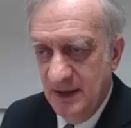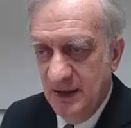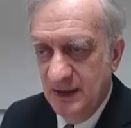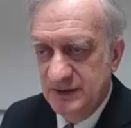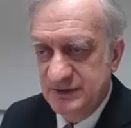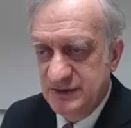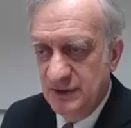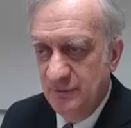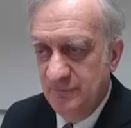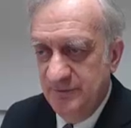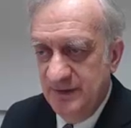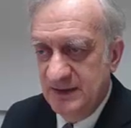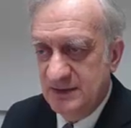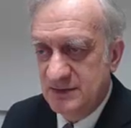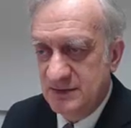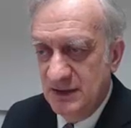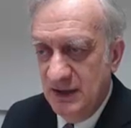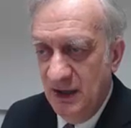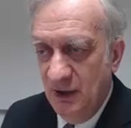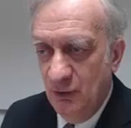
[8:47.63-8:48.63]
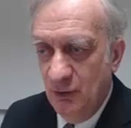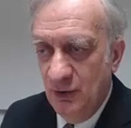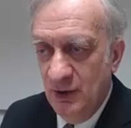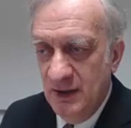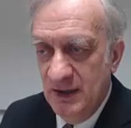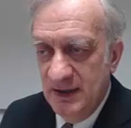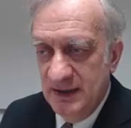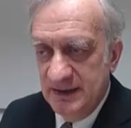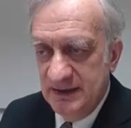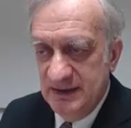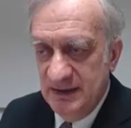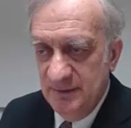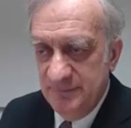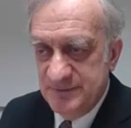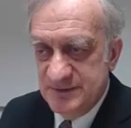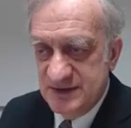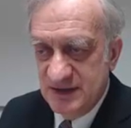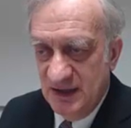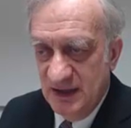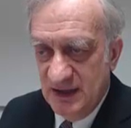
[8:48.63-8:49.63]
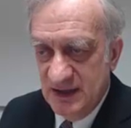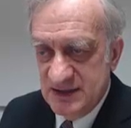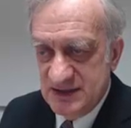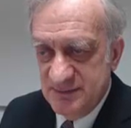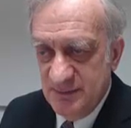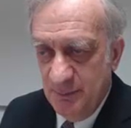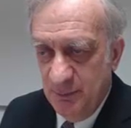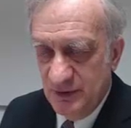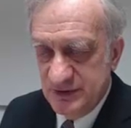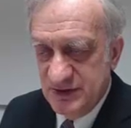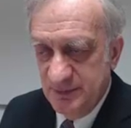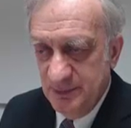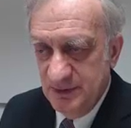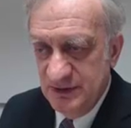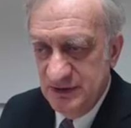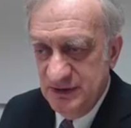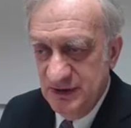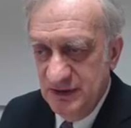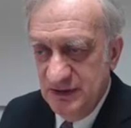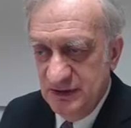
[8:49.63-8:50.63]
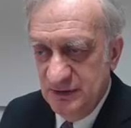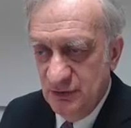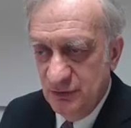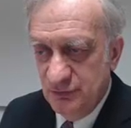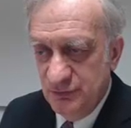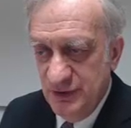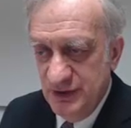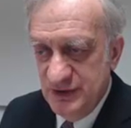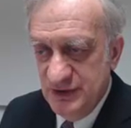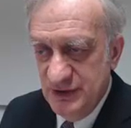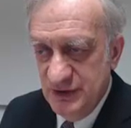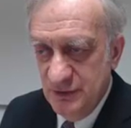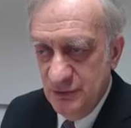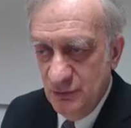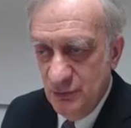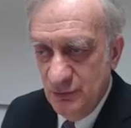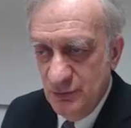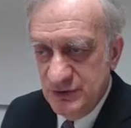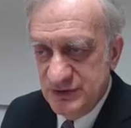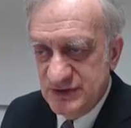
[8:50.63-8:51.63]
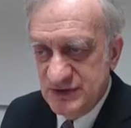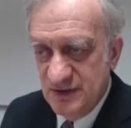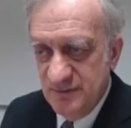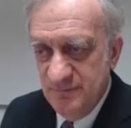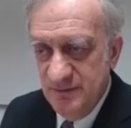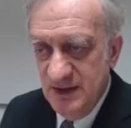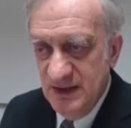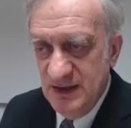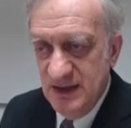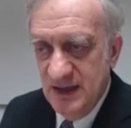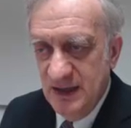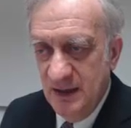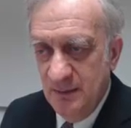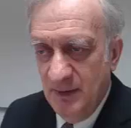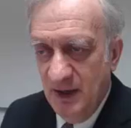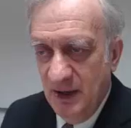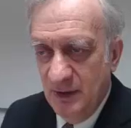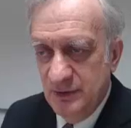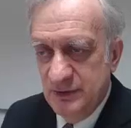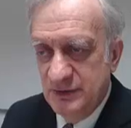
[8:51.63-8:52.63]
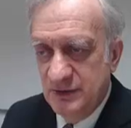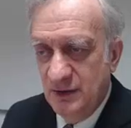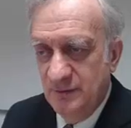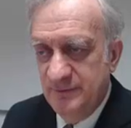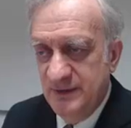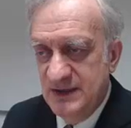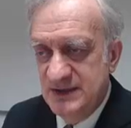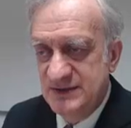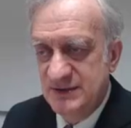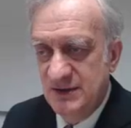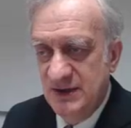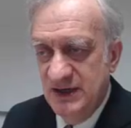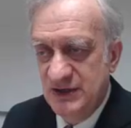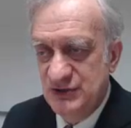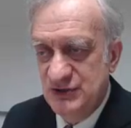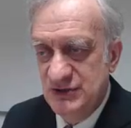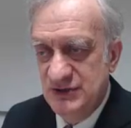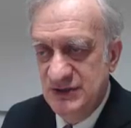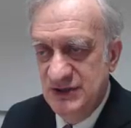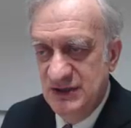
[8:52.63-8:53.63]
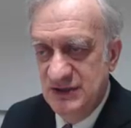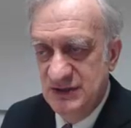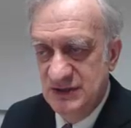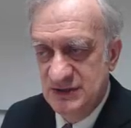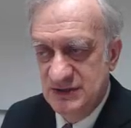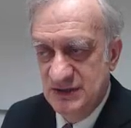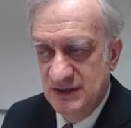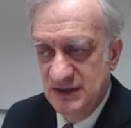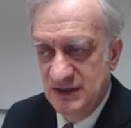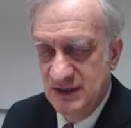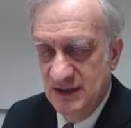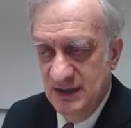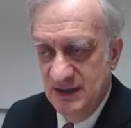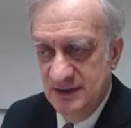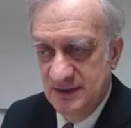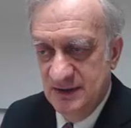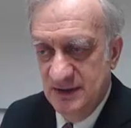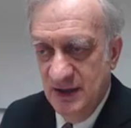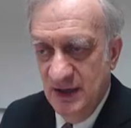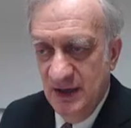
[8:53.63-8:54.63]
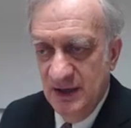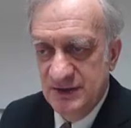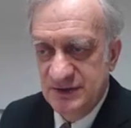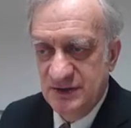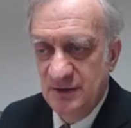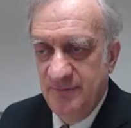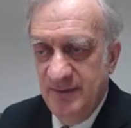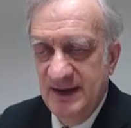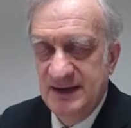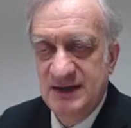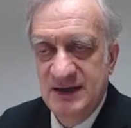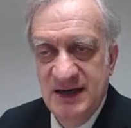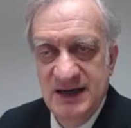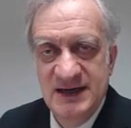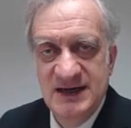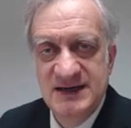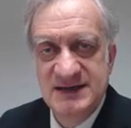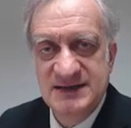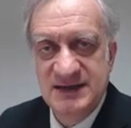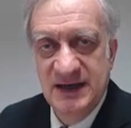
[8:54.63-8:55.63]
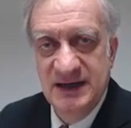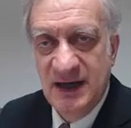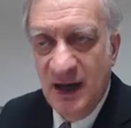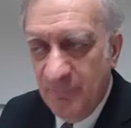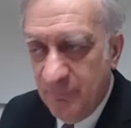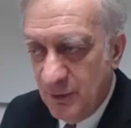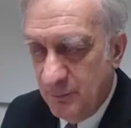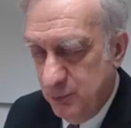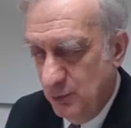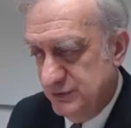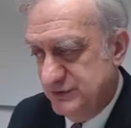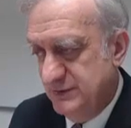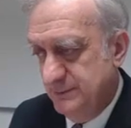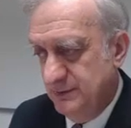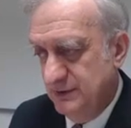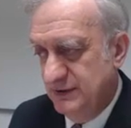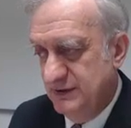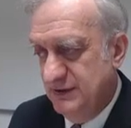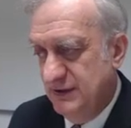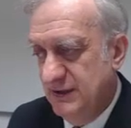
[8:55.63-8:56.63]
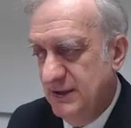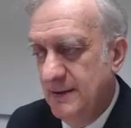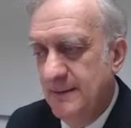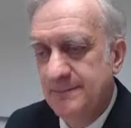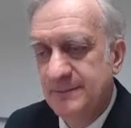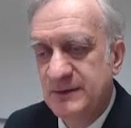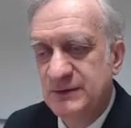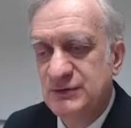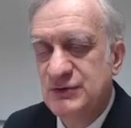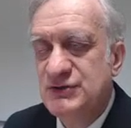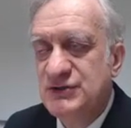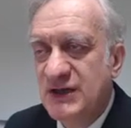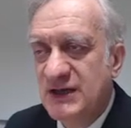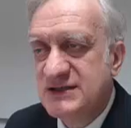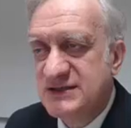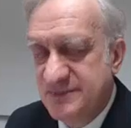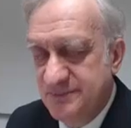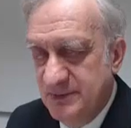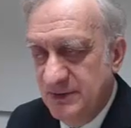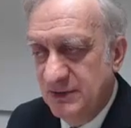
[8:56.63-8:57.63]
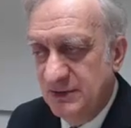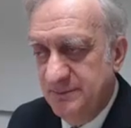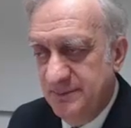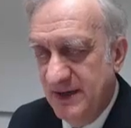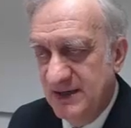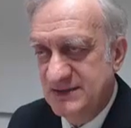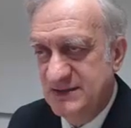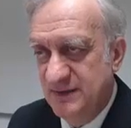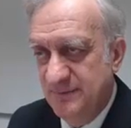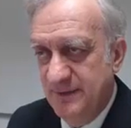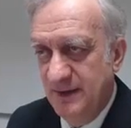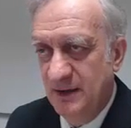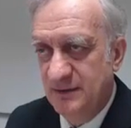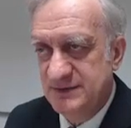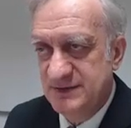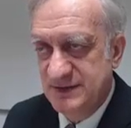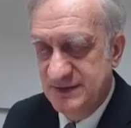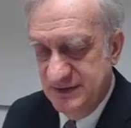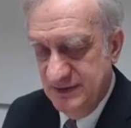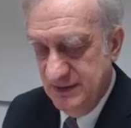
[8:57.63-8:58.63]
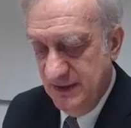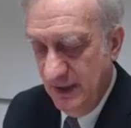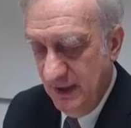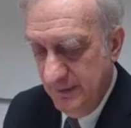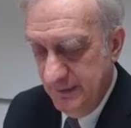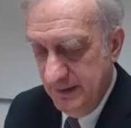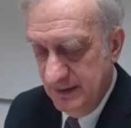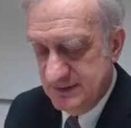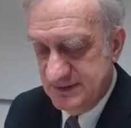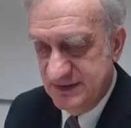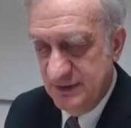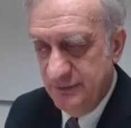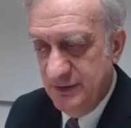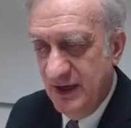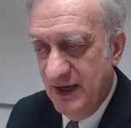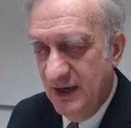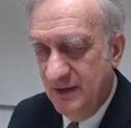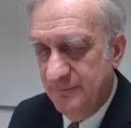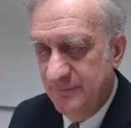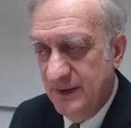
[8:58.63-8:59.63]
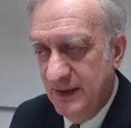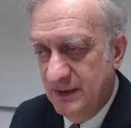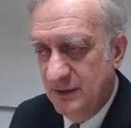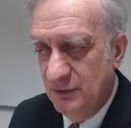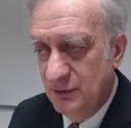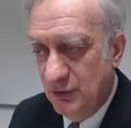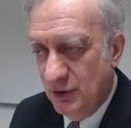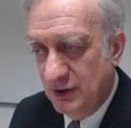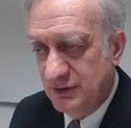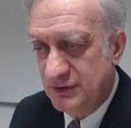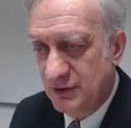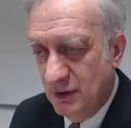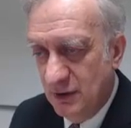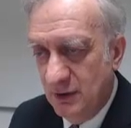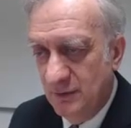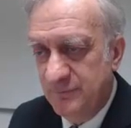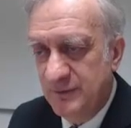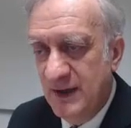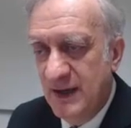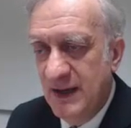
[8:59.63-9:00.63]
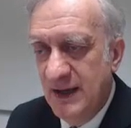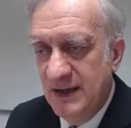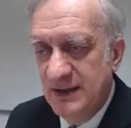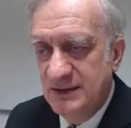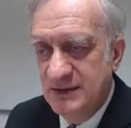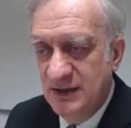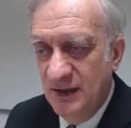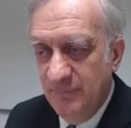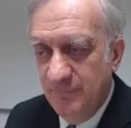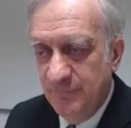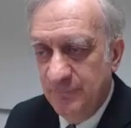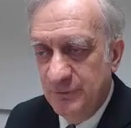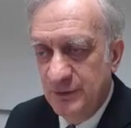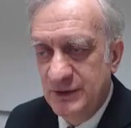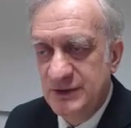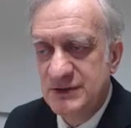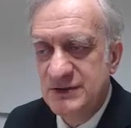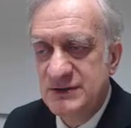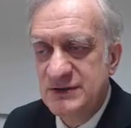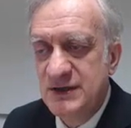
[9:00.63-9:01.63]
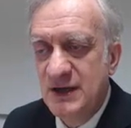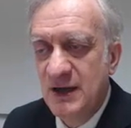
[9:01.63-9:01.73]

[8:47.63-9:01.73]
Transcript: So that now gives us the possibility to reduce the amount of insulation needed again. So that is another possibility to just build passive houses in Athens. So you have a lot of different